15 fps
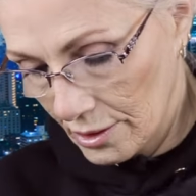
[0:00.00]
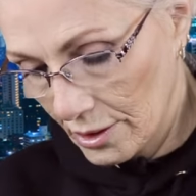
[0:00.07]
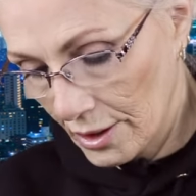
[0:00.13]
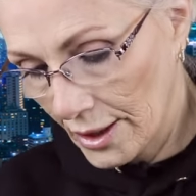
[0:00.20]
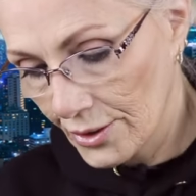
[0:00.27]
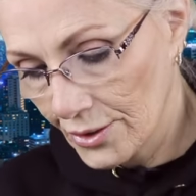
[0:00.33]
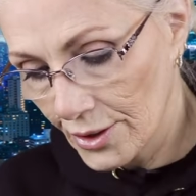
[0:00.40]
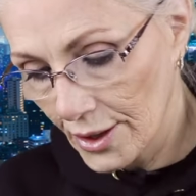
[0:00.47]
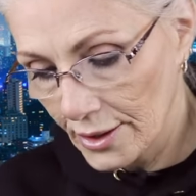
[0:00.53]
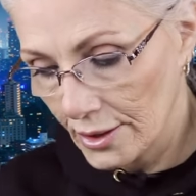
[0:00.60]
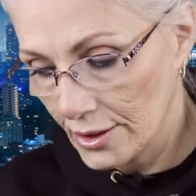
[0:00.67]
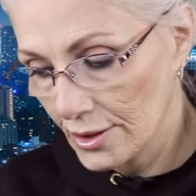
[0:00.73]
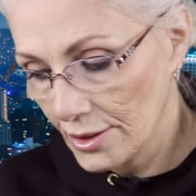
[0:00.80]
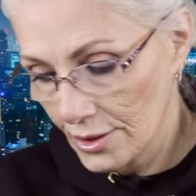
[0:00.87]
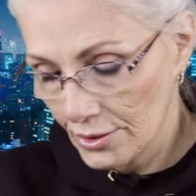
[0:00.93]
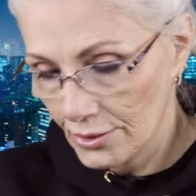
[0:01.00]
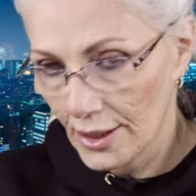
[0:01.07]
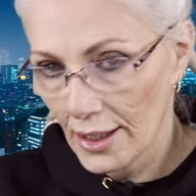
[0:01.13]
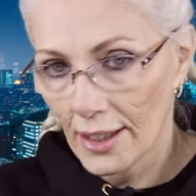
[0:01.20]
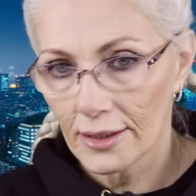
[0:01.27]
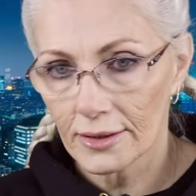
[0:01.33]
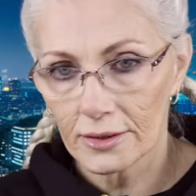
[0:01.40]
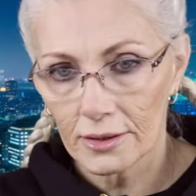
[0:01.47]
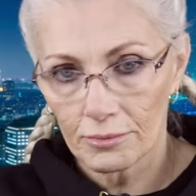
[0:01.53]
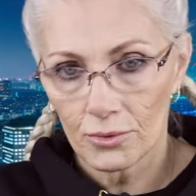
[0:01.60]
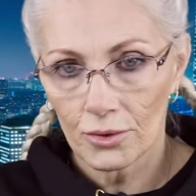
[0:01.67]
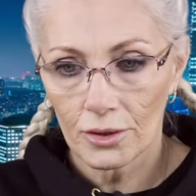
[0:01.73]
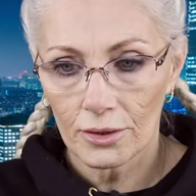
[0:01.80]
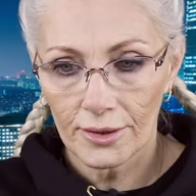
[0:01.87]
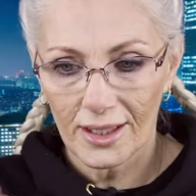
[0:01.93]
I tried these two. They had some
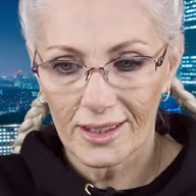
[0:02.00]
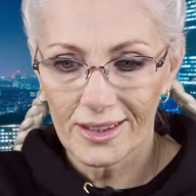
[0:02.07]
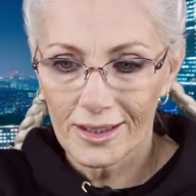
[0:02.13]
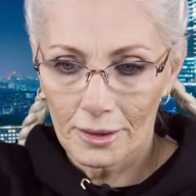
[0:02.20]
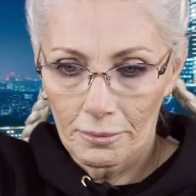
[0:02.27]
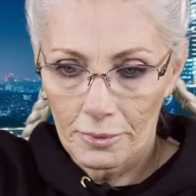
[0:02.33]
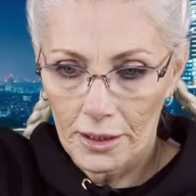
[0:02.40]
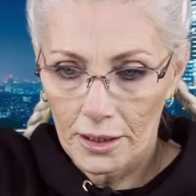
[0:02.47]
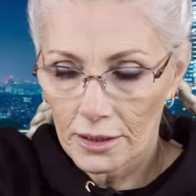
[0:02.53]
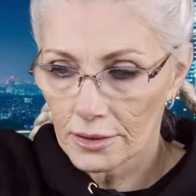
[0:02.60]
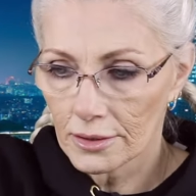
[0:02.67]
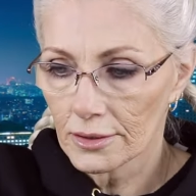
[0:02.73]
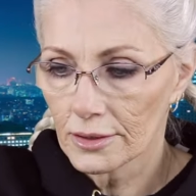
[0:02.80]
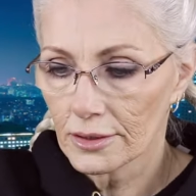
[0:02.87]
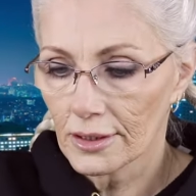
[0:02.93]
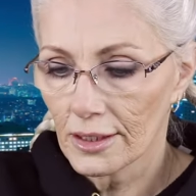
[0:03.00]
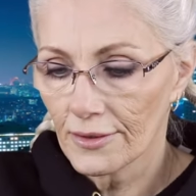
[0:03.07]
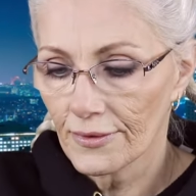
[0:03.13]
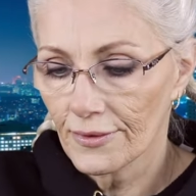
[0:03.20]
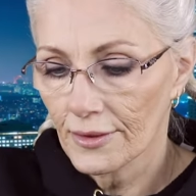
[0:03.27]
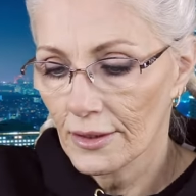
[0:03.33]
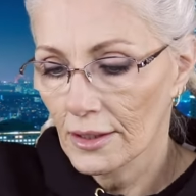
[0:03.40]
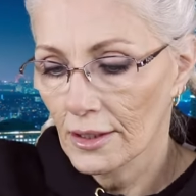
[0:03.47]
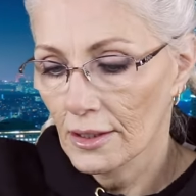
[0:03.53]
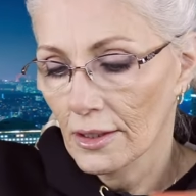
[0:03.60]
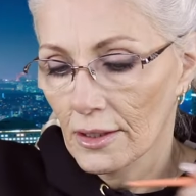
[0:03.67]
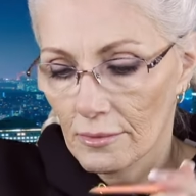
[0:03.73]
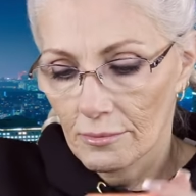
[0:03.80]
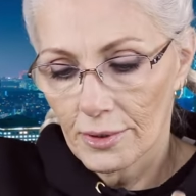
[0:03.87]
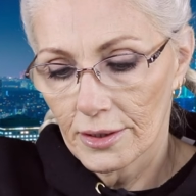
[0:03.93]
more. They had like pinks and stuff.
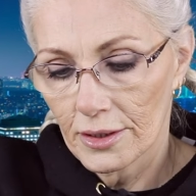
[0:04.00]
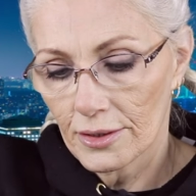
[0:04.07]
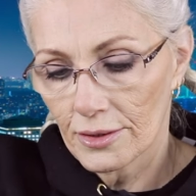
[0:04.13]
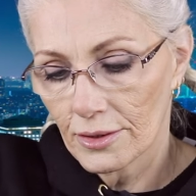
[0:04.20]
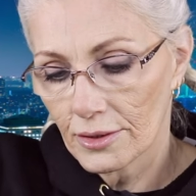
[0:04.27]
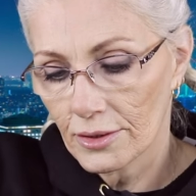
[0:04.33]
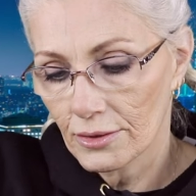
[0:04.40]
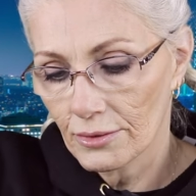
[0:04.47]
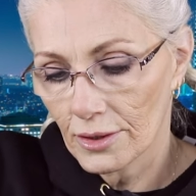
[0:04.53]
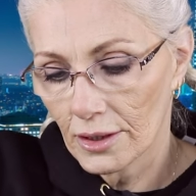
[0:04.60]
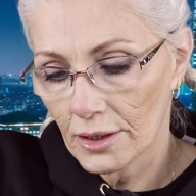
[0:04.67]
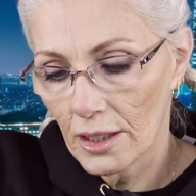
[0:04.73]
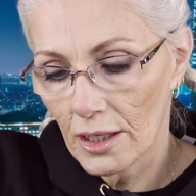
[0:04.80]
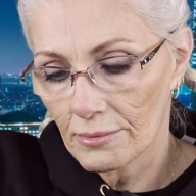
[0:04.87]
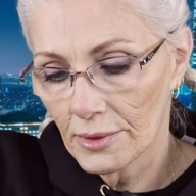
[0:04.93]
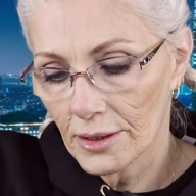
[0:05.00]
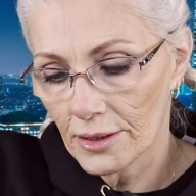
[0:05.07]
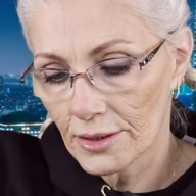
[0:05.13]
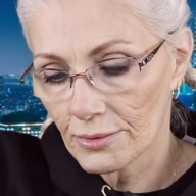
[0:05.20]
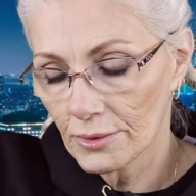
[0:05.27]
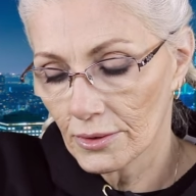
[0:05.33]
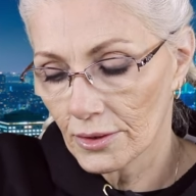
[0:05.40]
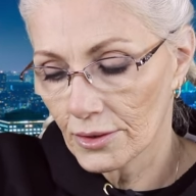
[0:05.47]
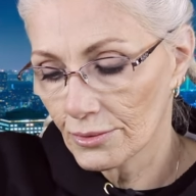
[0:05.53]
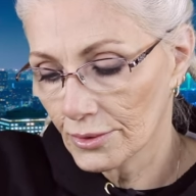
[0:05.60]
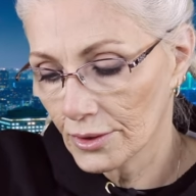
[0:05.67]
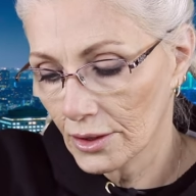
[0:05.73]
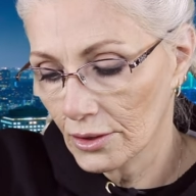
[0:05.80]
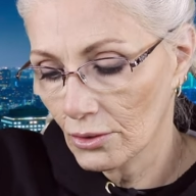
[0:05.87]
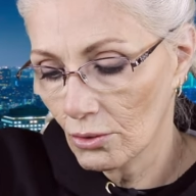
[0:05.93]
But these are the two that caught me. This one looks
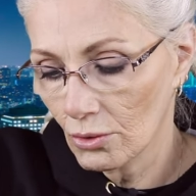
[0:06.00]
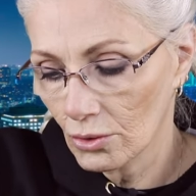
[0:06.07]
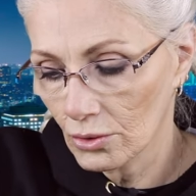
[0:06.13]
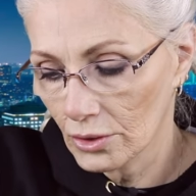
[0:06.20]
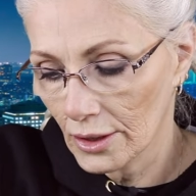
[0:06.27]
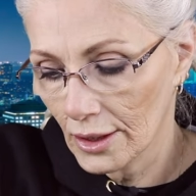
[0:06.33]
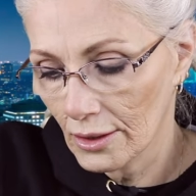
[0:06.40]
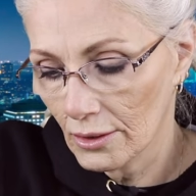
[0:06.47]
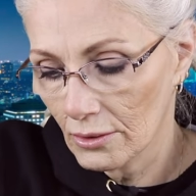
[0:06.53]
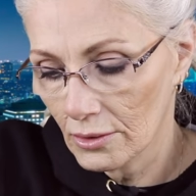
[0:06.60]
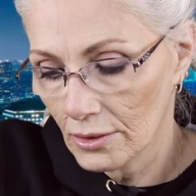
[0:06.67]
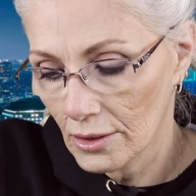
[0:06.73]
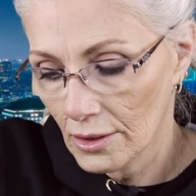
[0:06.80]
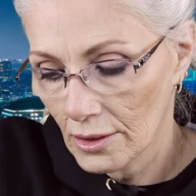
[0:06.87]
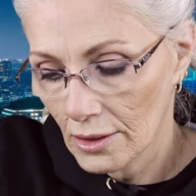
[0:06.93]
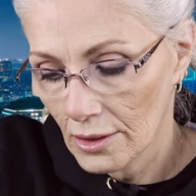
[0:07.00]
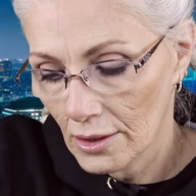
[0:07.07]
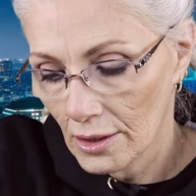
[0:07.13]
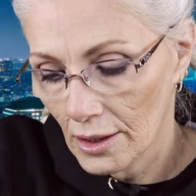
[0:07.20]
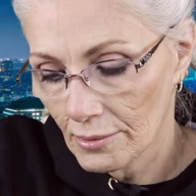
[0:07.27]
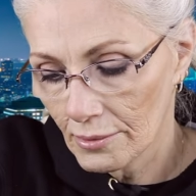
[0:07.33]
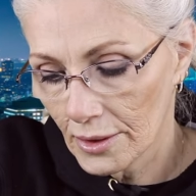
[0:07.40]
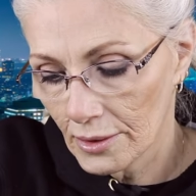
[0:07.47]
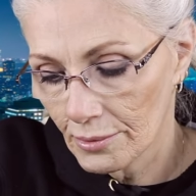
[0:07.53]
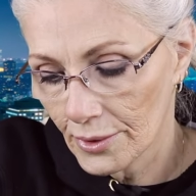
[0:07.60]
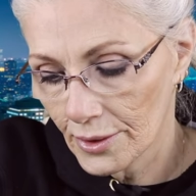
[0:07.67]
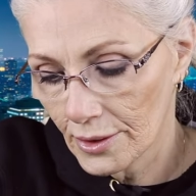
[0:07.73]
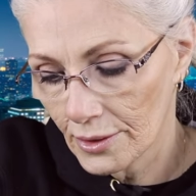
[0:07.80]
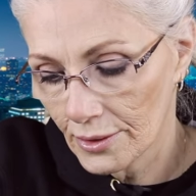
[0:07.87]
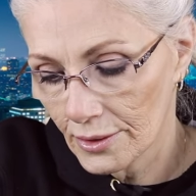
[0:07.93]
really gold now. I'm going to
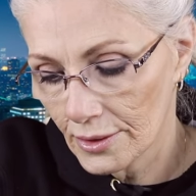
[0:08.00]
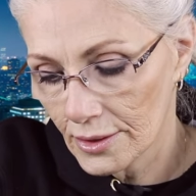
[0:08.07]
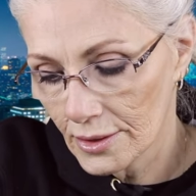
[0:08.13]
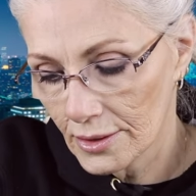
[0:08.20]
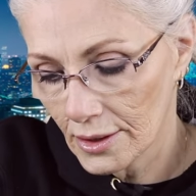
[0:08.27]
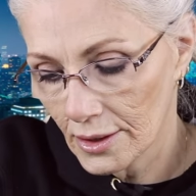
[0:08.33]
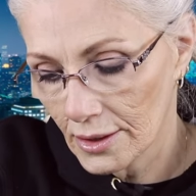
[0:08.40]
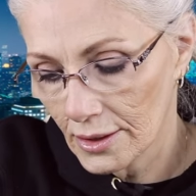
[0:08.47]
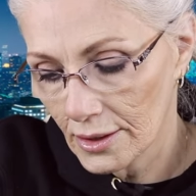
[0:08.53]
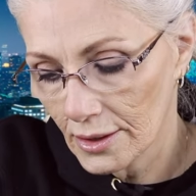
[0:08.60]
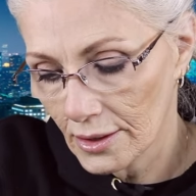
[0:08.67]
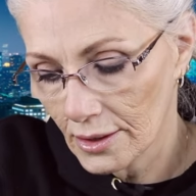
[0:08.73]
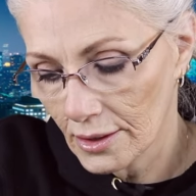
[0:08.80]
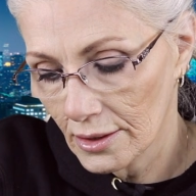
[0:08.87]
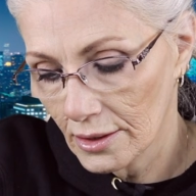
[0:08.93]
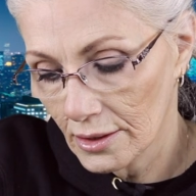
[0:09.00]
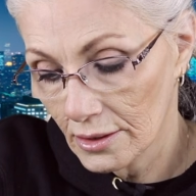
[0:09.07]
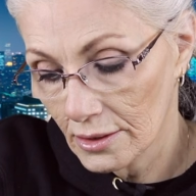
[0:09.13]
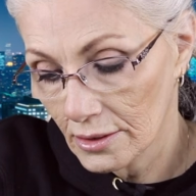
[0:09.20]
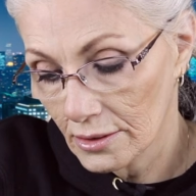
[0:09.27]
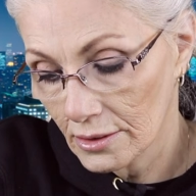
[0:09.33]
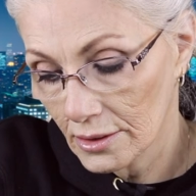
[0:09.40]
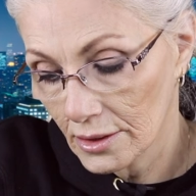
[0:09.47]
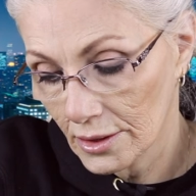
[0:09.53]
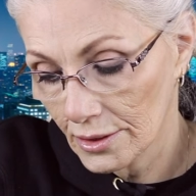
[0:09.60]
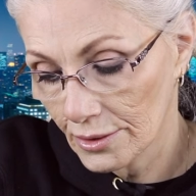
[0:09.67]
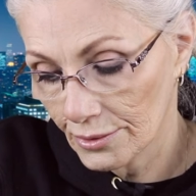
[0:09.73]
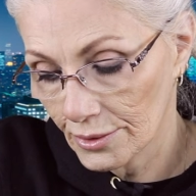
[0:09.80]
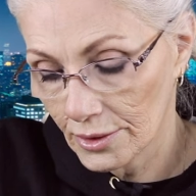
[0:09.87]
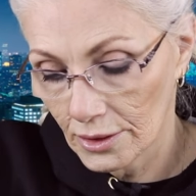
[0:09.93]
put it on this side. It
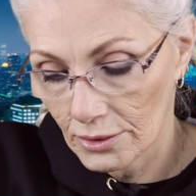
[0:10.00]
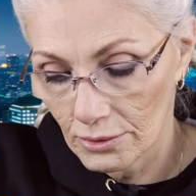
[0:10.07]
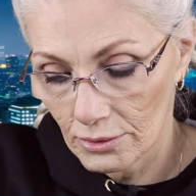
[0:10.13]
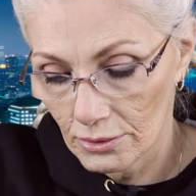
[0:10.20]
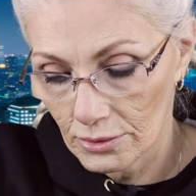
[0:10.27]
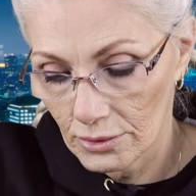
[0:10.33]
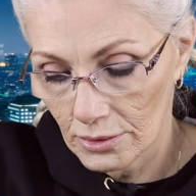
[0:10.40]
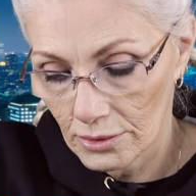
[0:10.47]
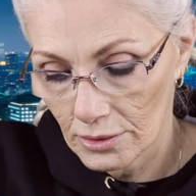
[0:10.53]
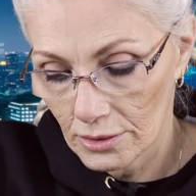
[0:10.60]
is really gold.